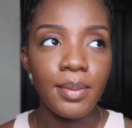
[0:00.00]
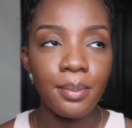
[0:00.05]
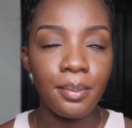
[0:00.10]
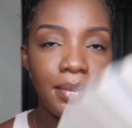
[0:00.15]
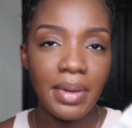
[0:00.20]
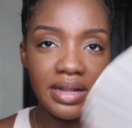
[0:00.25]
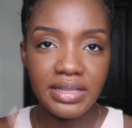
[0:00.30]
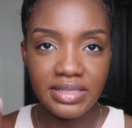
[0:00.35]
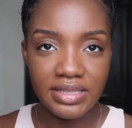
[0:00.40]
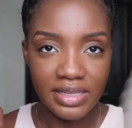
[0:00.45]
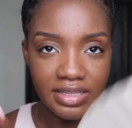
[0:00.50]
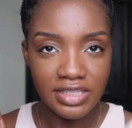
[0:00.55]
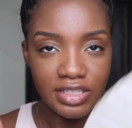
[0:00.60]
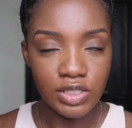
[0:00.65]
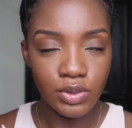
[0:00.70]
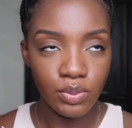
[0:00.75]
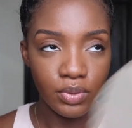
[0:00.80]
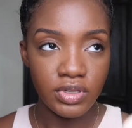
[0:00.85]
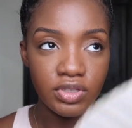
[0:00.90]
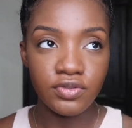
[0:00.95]
matte setting
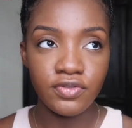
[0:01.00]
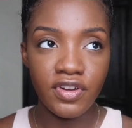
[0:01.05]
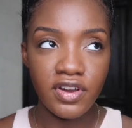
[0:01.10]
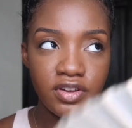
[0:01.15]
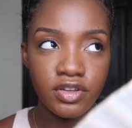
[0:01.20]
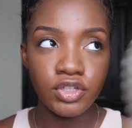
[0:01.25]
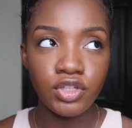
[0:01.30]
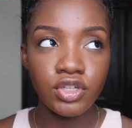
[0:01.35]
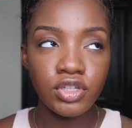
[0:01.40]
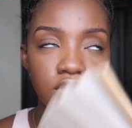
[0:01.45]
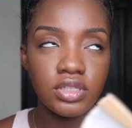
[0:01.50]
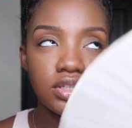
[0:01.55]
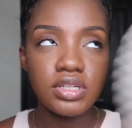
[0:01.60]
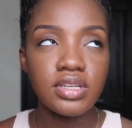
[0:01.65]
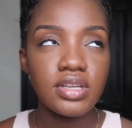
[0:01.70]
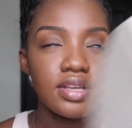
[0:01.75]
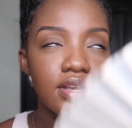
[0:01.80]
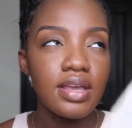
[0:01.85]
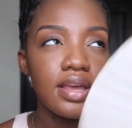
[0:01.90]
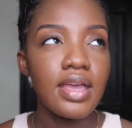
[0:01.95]
spray is very good.
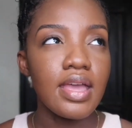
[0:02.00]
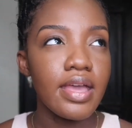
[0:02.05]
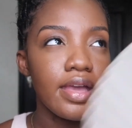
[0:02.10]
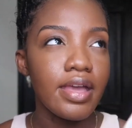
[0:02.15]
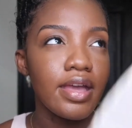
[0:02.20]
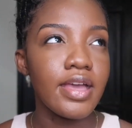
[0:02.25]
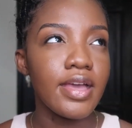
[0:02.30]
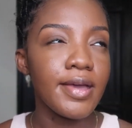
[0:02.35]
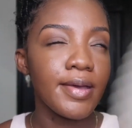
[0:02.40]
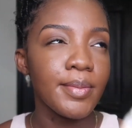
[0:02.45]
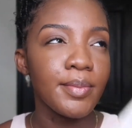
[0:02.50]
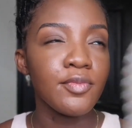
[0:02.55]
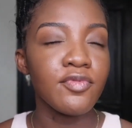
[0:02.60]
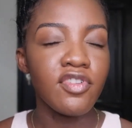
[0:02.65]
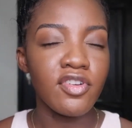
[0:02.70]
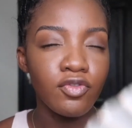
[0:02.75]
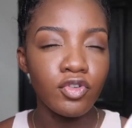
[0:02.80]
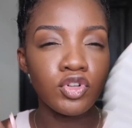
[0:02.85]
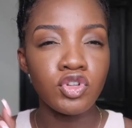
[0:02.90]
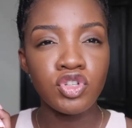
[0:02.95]

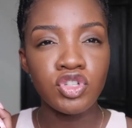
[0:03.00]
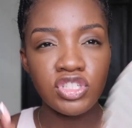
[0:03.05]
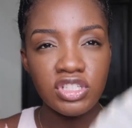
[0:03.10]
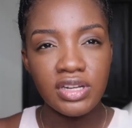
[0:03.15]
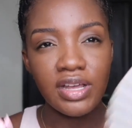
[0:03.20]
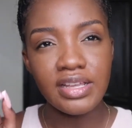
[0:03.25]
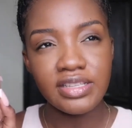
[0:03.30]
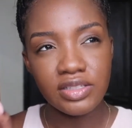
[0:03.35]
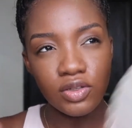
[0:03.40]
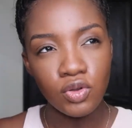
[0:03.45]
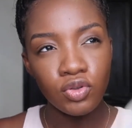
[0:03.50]
Revolution has